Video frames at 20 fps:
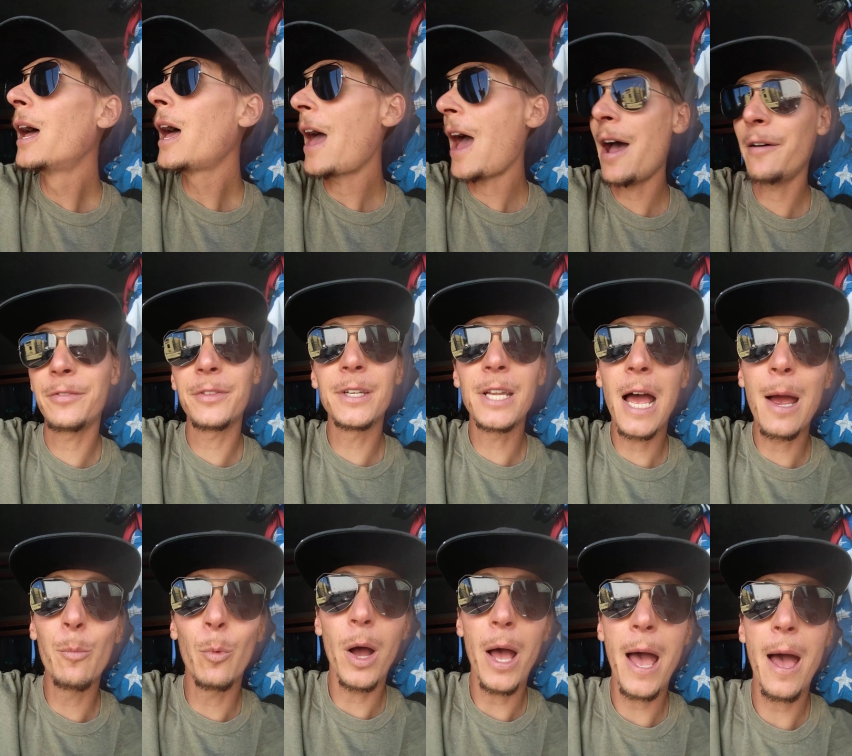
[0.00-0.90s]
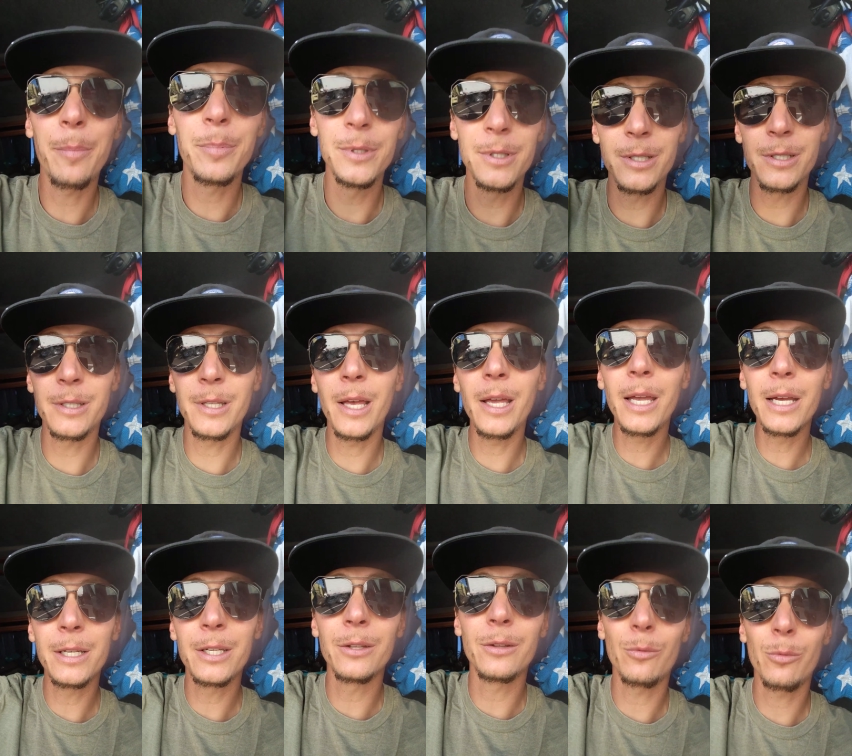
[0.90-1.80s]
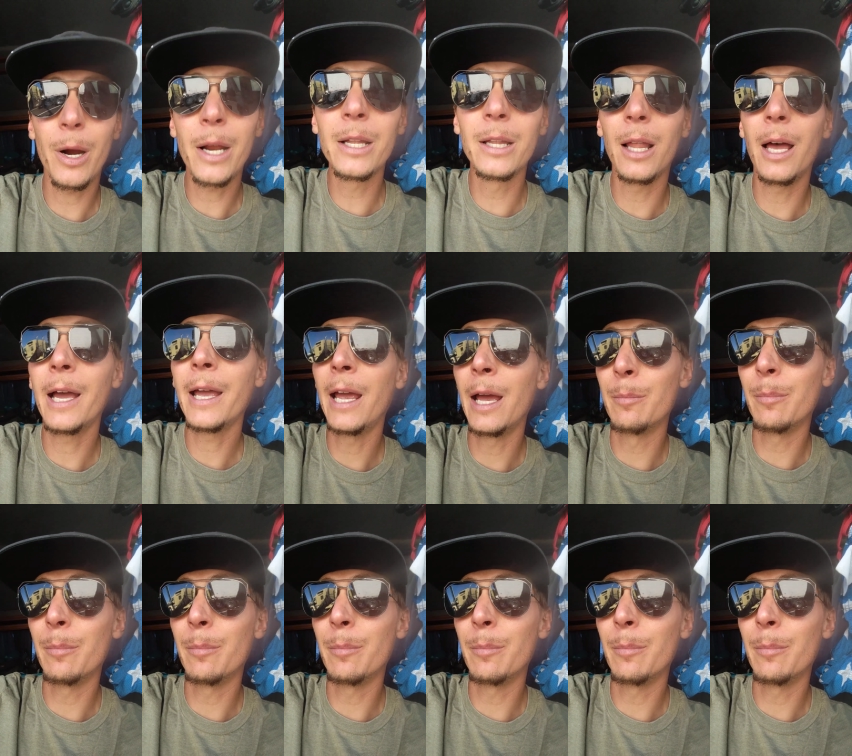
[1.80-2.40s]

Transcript: Half the time, what happens is they get to the red light,